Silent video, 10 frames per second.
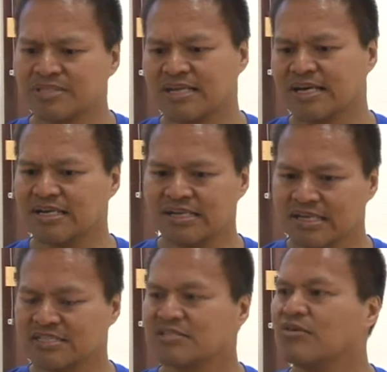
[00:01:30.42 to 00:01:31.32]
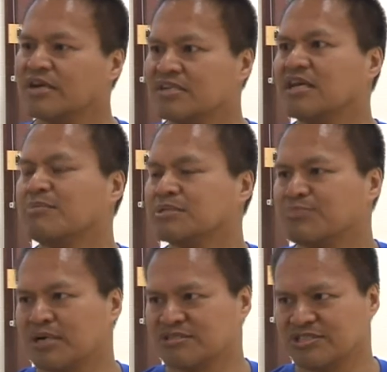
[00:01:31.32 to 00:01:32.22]
decided, let's go ahead and help
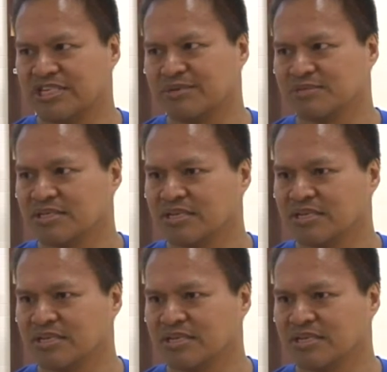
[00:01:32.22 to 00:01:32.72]
sponsor James Lee.